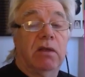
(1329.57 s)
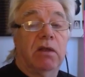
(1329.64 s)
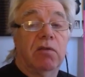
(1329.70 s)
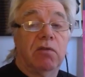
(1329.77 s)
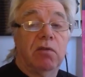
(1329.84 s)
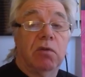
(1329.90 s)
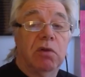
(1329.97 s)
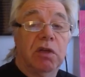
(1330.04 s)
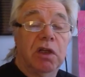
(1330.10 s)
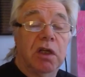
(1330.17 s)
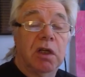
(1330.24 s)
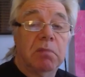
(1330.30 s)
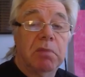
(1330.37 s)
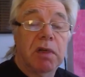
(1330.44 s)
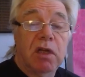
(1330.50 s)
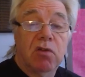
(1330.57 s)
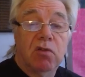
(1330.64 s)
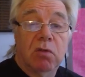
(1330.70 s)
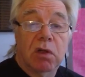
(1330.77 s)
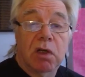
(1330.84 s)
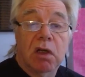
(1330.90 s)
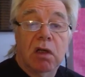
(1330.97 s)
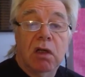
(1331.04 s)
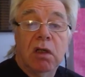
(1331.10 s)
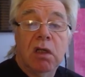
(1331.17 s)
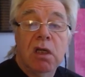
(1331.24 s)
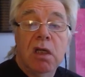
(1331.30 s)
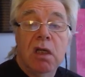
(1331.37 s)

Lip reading: like fueling a petrol car,